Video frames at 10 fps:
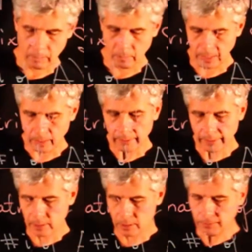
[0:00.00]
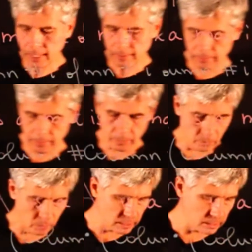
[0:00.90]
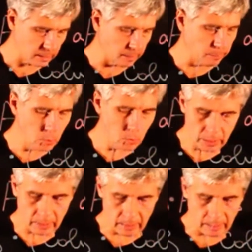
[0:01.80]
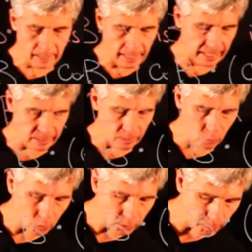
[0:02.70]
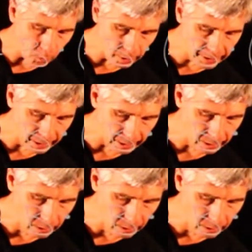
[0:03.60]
Well, this 5 was computed as a dot product